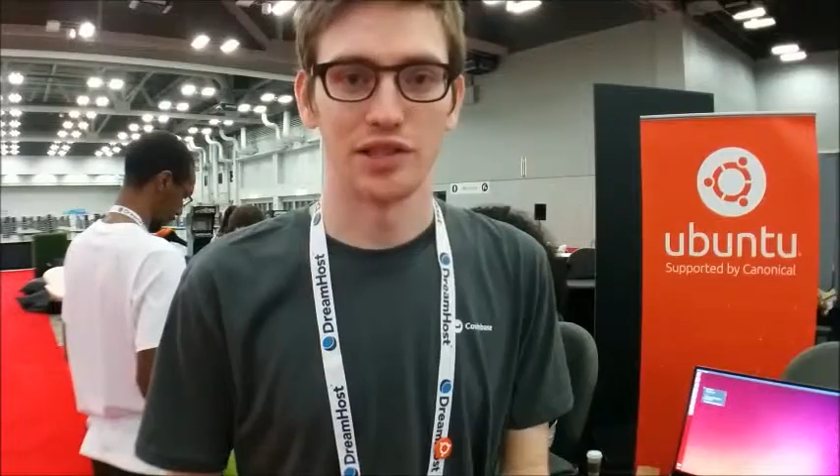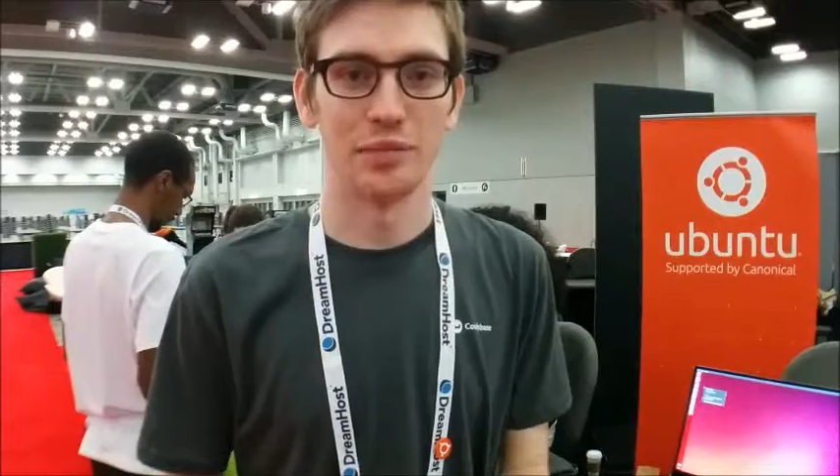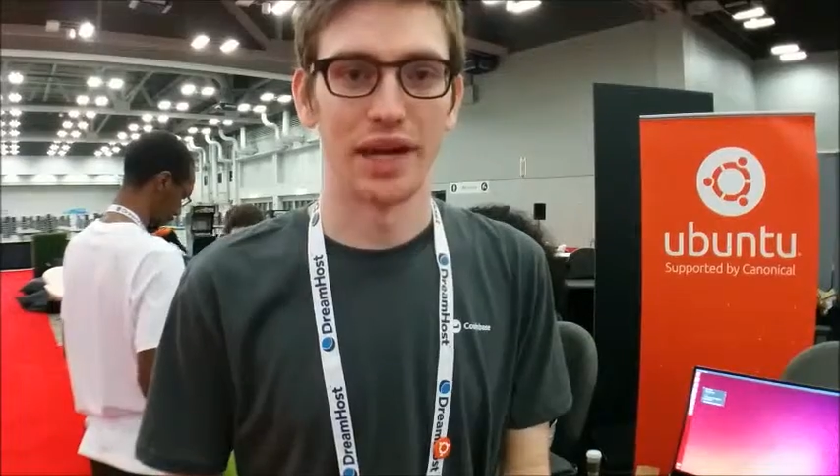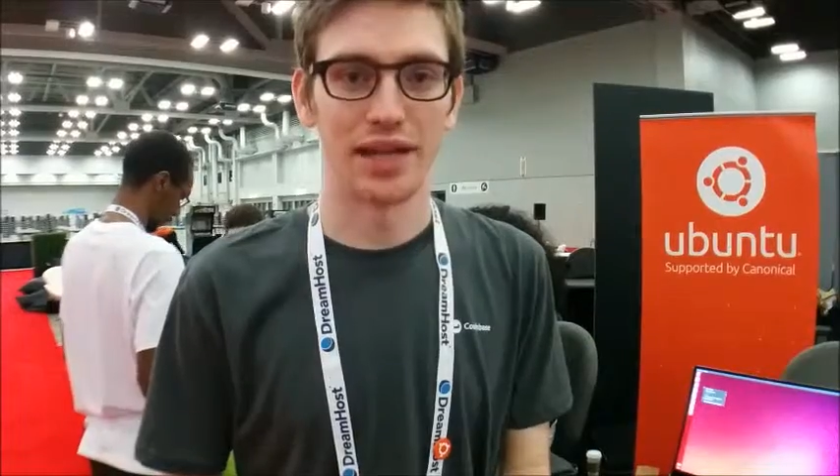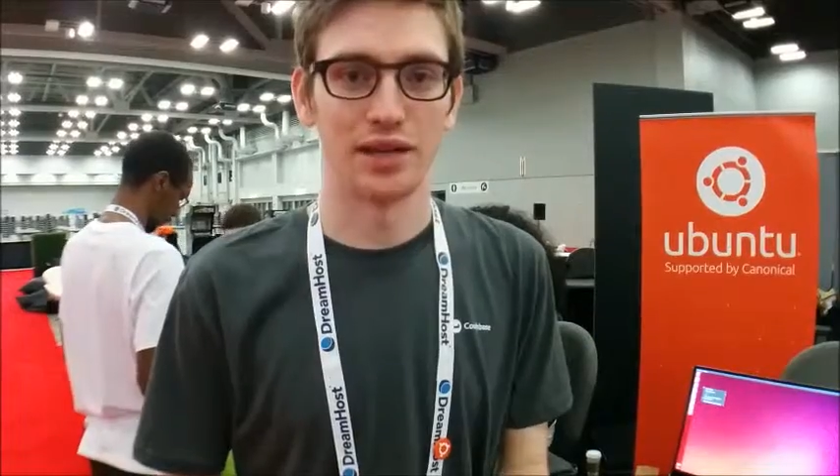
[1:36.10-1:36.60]
to
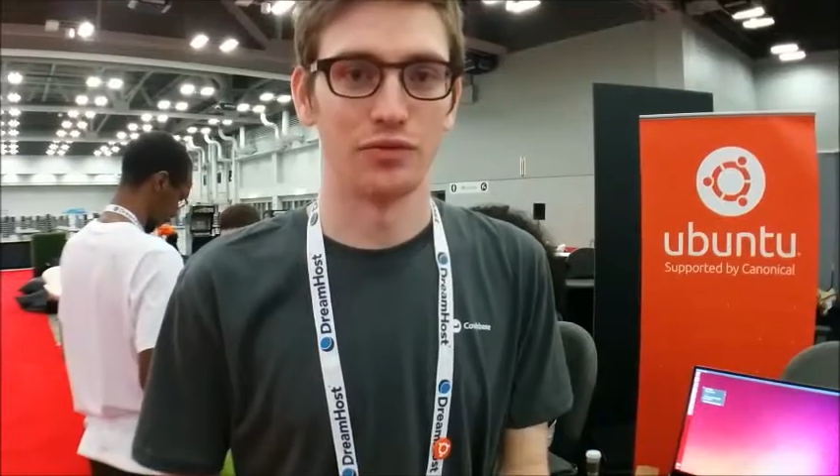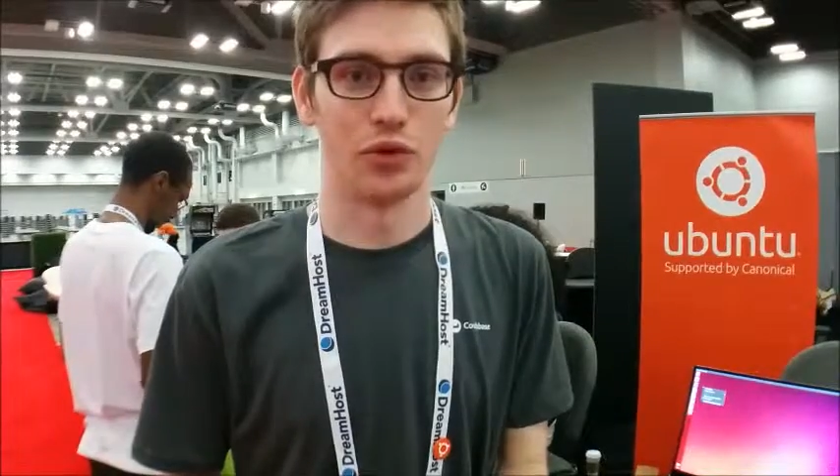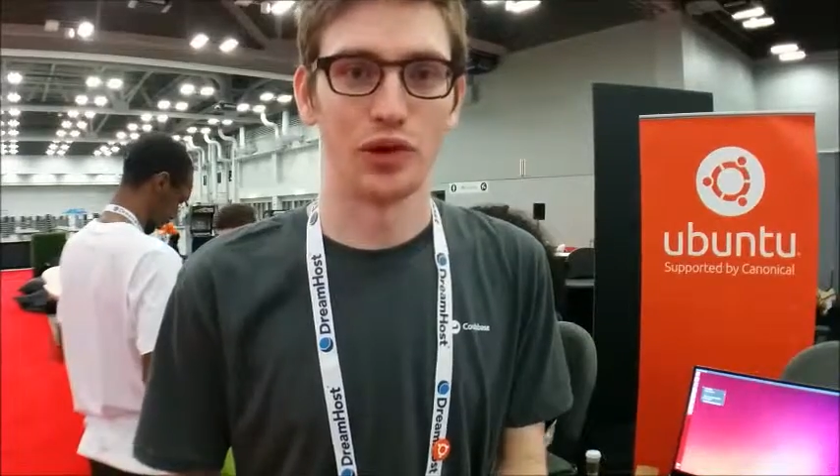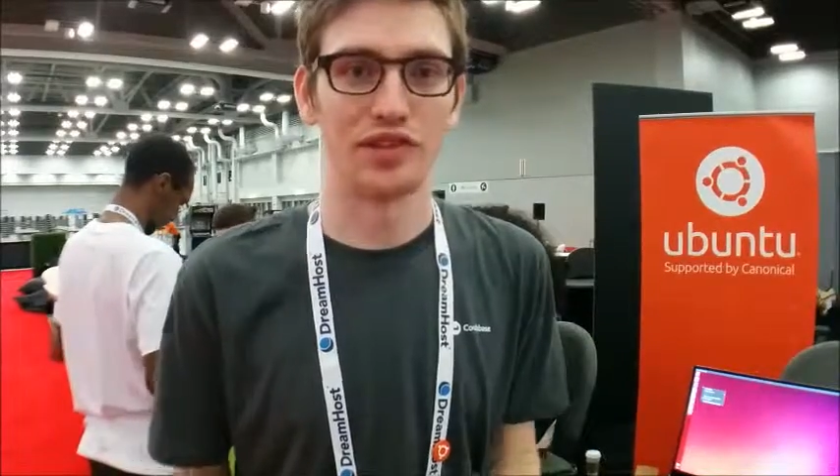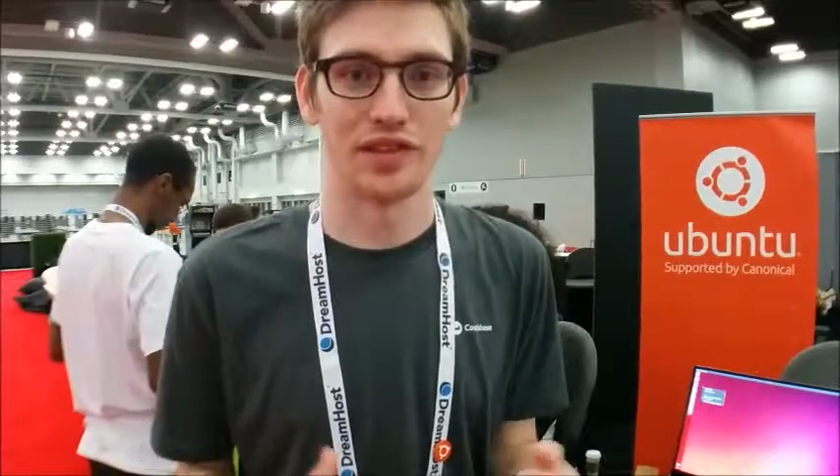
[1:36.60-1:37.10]
make
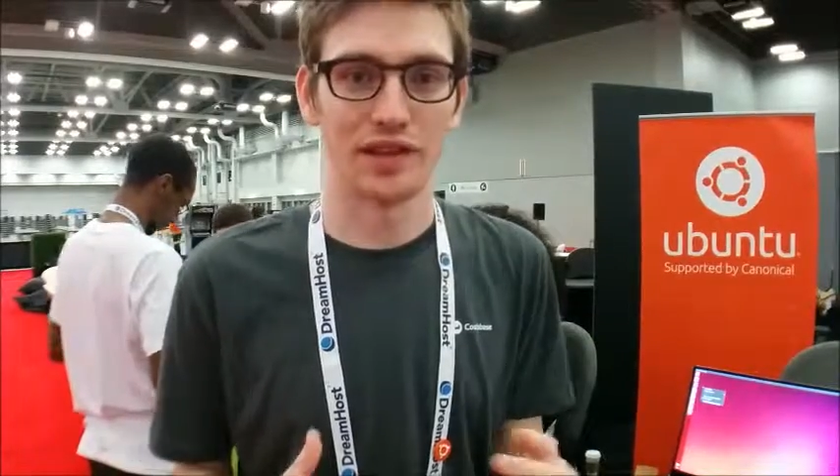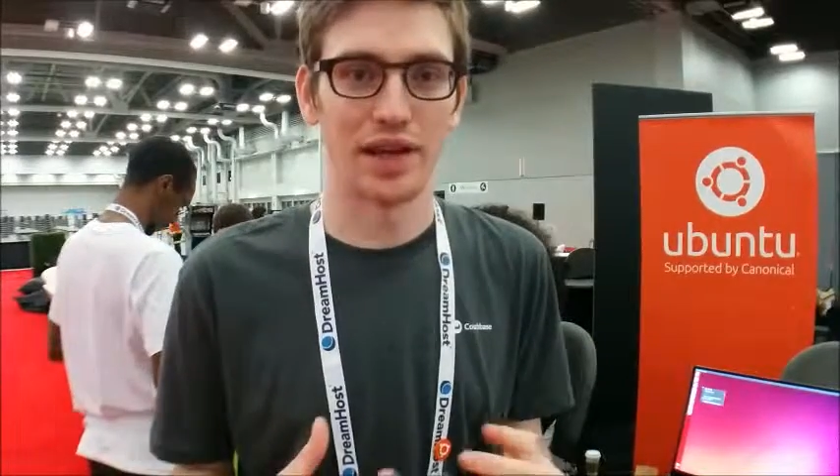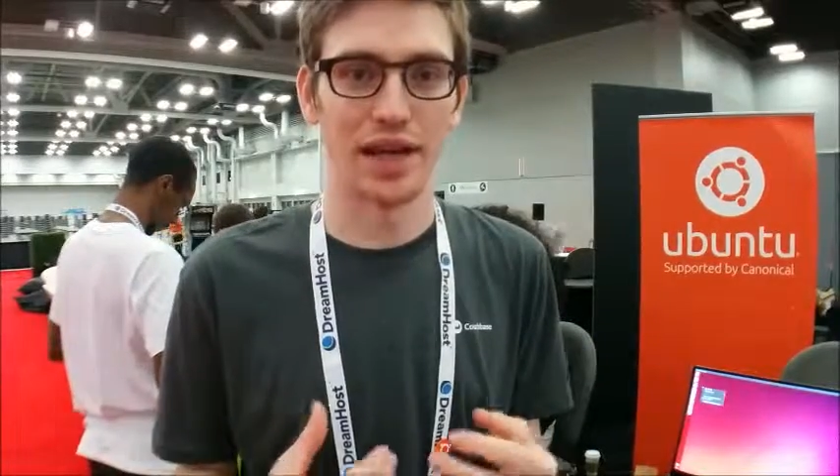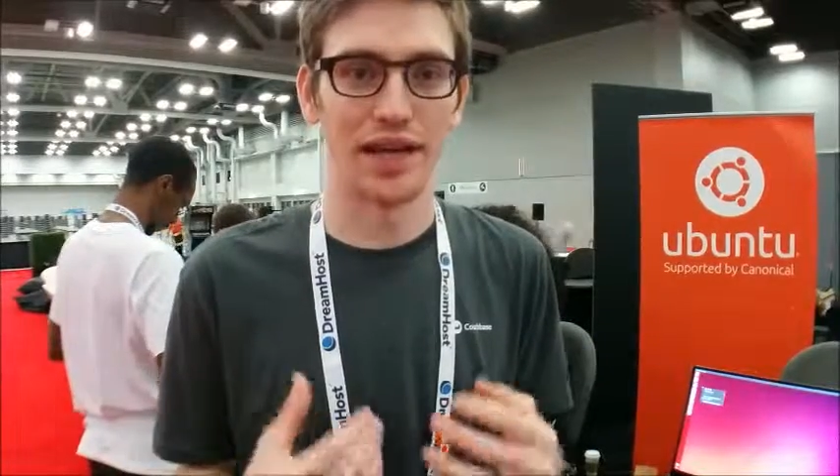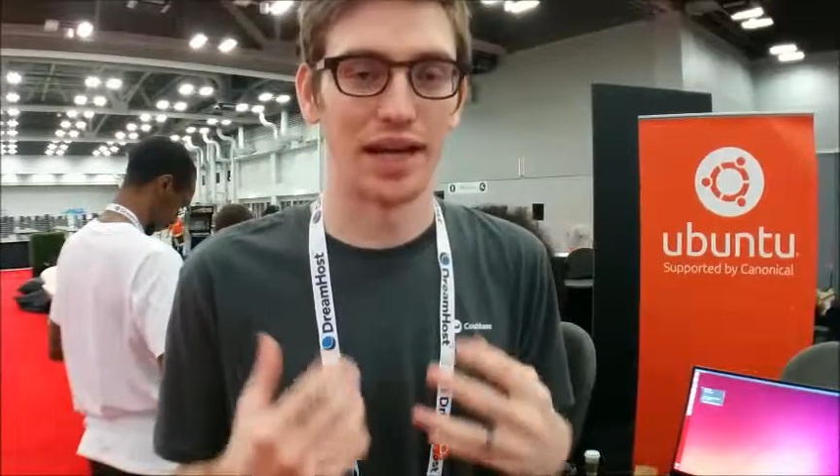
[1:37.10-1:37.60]
voice
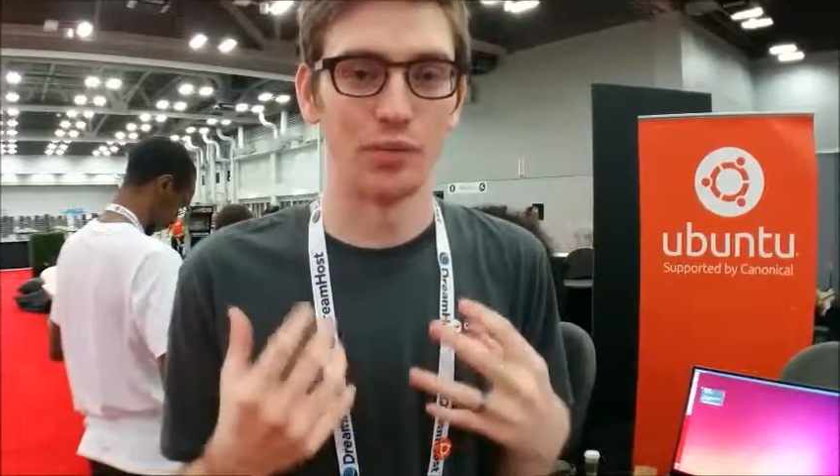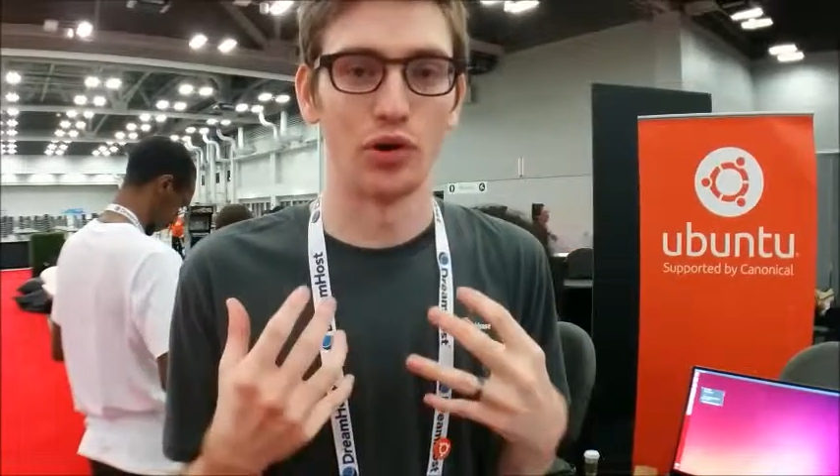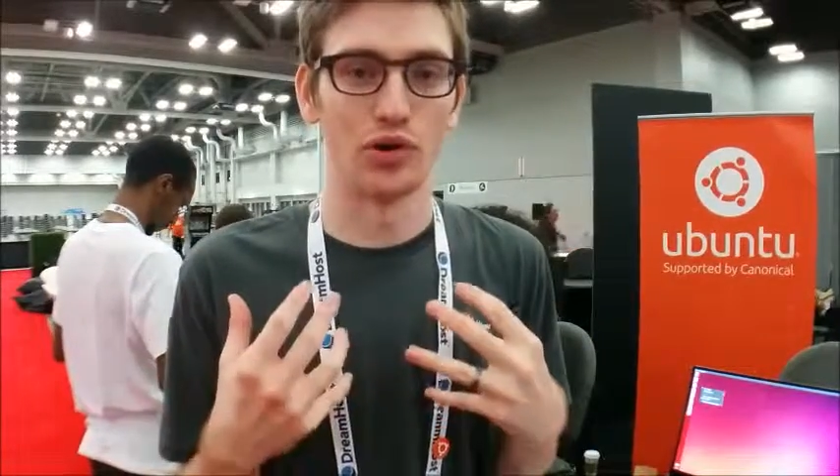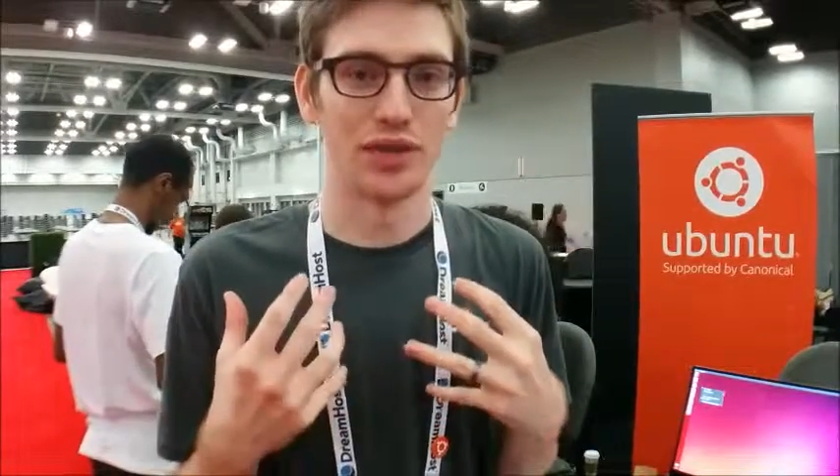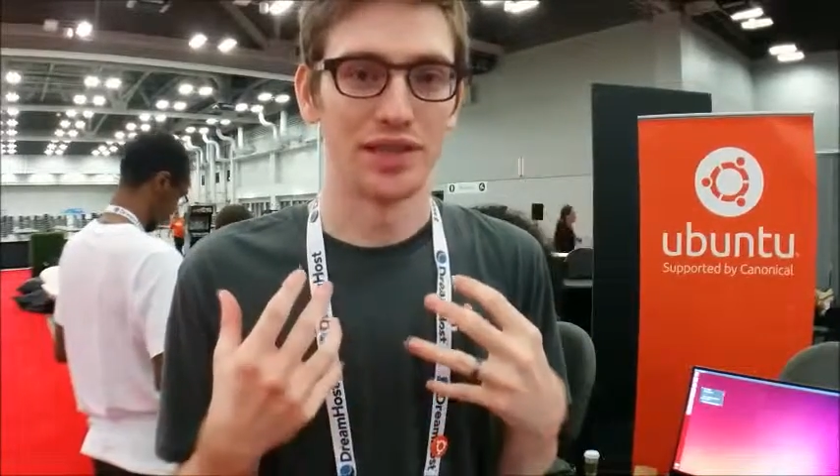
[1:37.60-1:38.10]

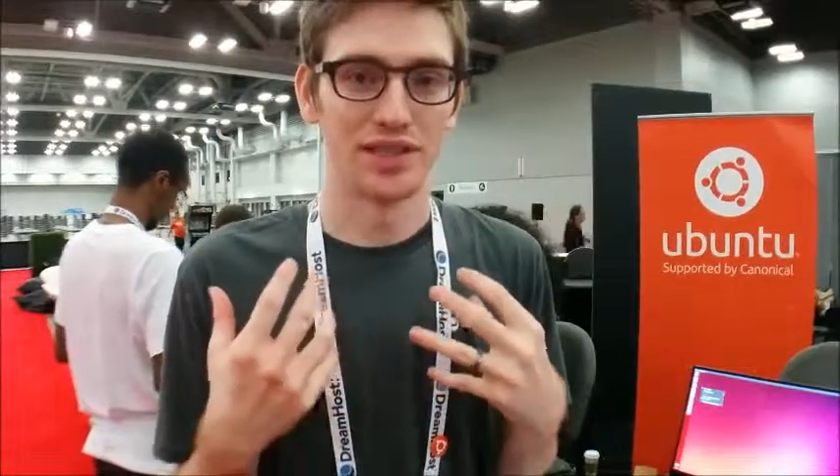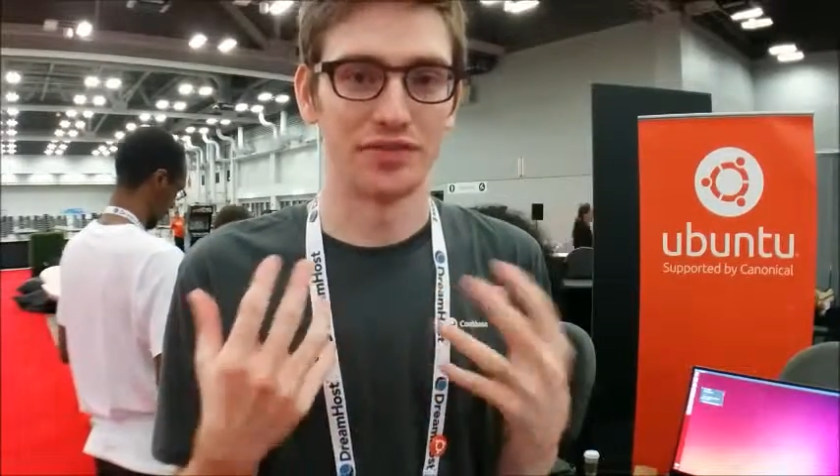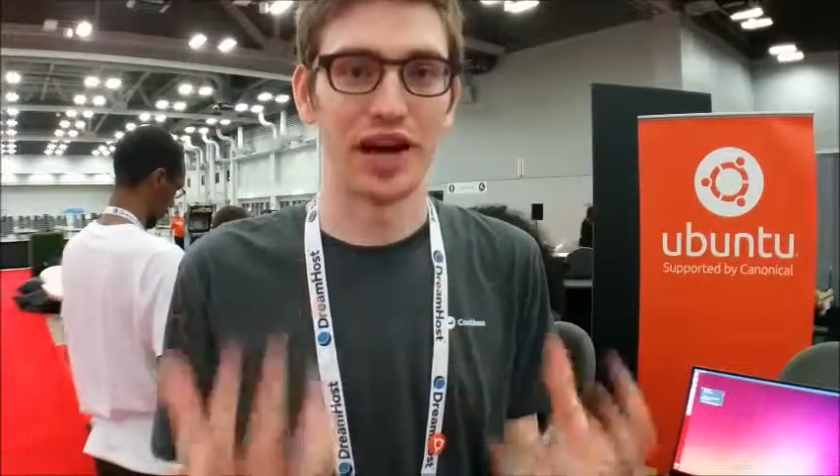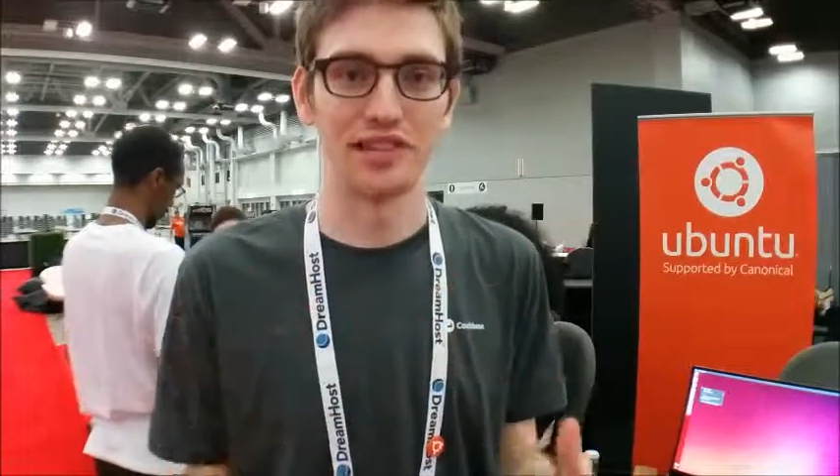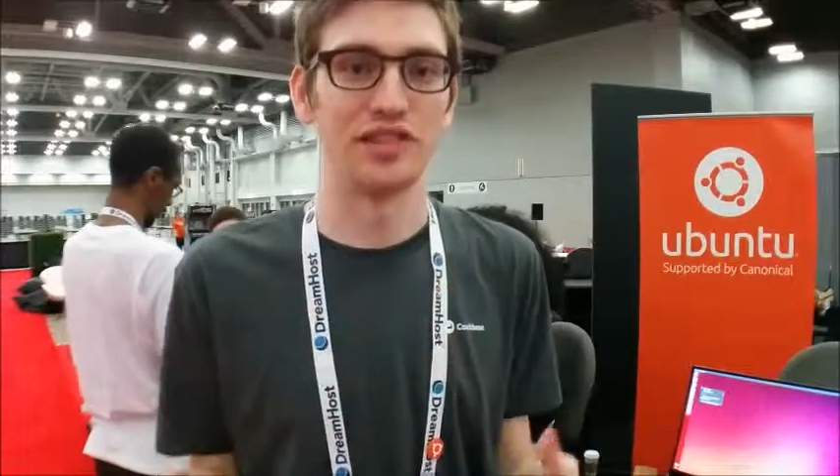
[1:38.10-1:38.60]
enabled
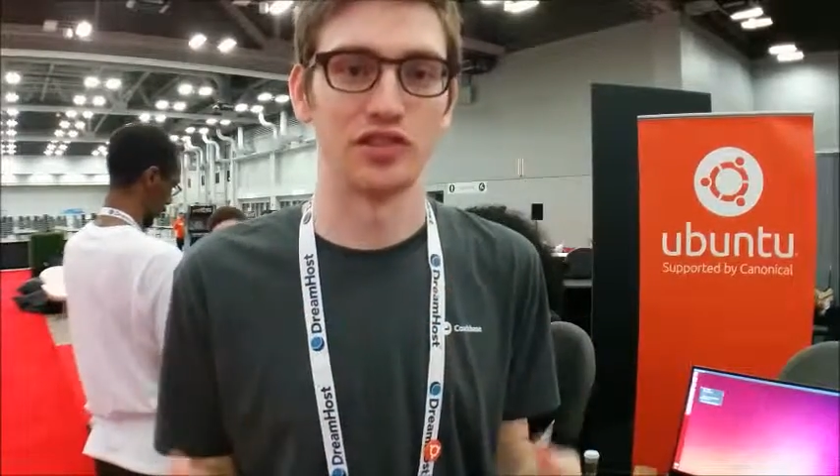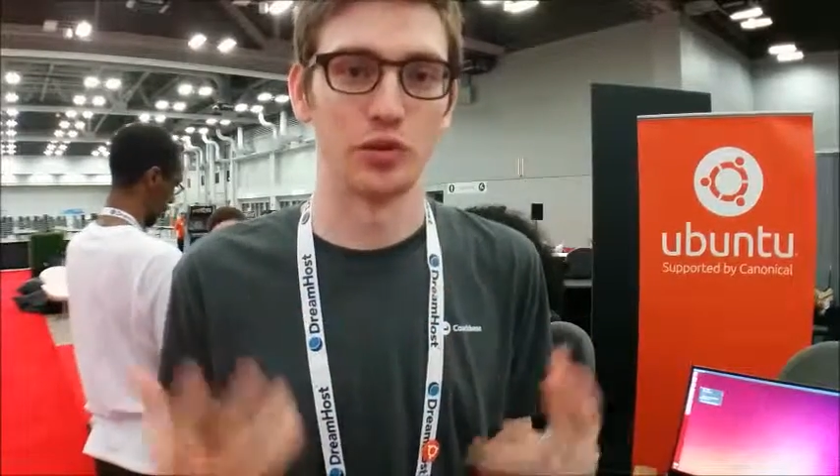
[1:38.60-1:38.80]
devices